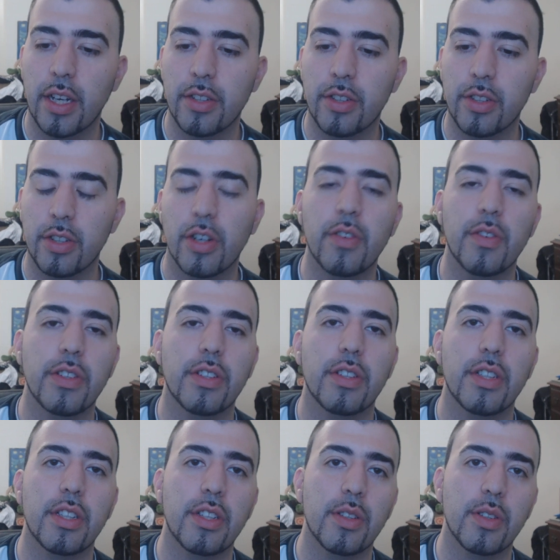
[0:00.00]

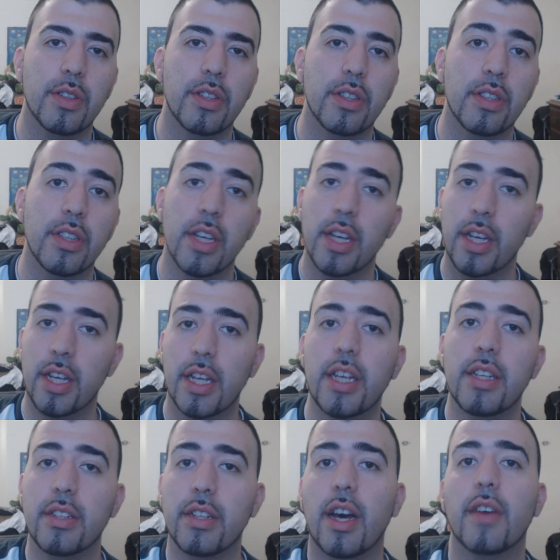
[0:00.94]
service he uses
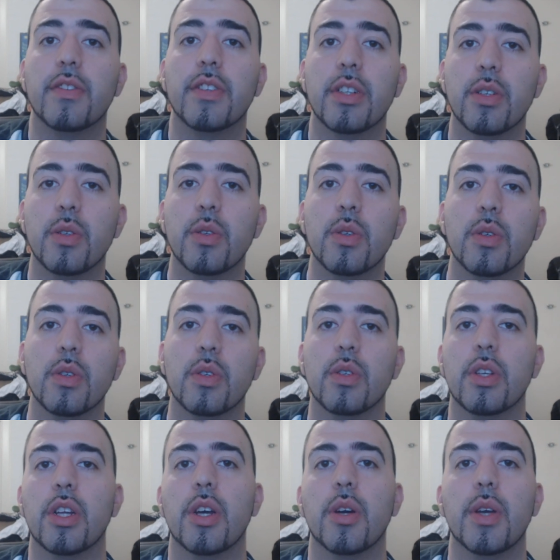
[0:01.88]
is often
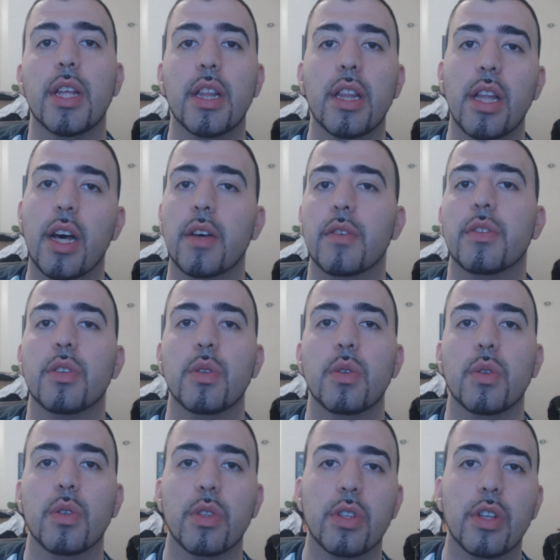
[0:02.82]
Google. He loves
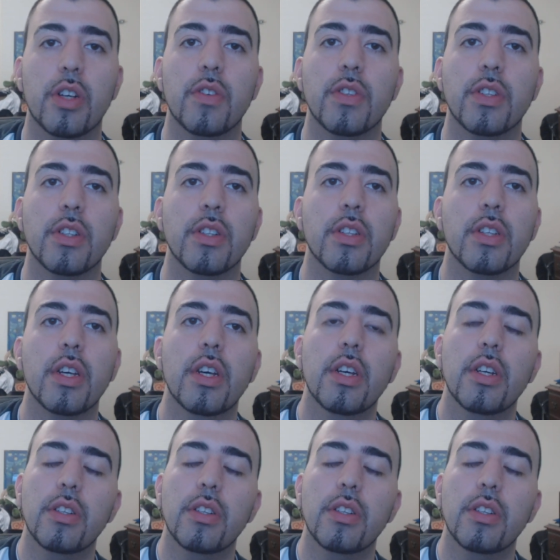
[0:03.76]
Google services.